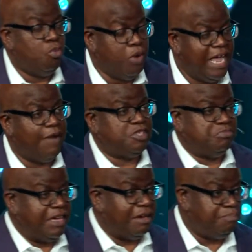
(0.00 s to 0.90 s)
we have to
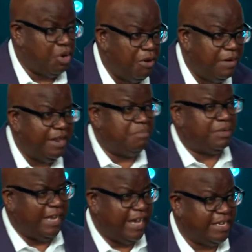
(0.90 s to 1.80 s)
make a permanent
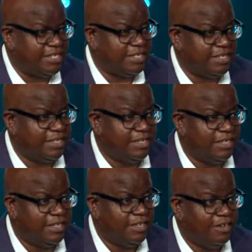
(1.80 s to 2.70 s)
place
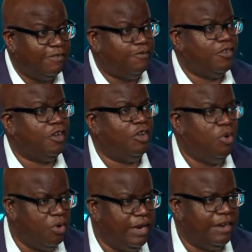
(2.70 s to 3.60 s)
for the
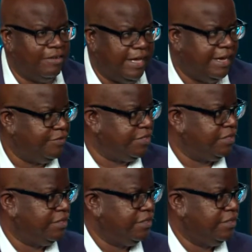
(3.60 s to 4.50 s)
Lord in our lives.
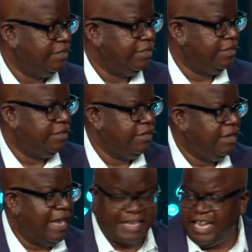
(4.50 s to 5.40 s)

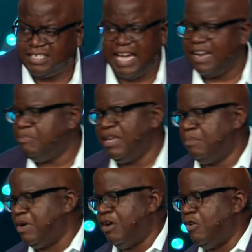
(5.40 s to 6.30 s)
Like, he's gotta be
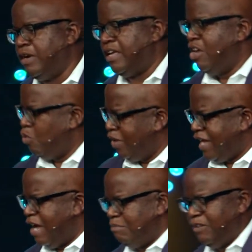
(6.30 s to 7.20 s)
a priority. We
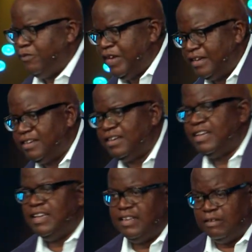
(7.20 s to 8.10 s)
can't be fitting,
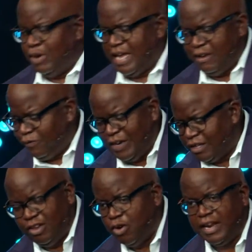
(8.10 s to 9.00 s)
we can't
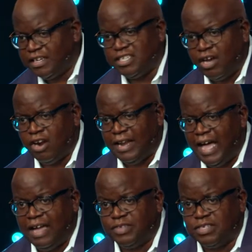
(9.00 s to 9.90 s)
fit the Lord into our
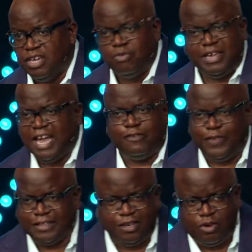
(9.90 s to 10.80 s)
lives. We can't
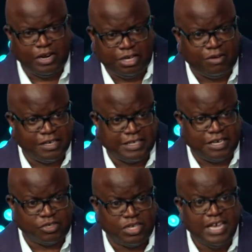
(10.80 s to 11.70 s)
fit the Lord into our
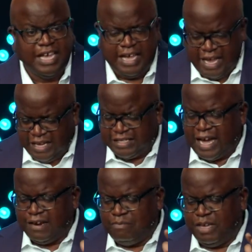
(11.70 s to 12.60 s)
schedules. He's
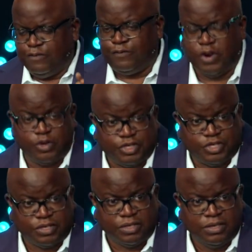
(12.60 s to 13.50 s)
gotta be
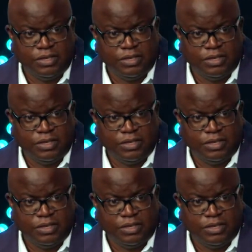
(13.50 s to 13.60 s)
first.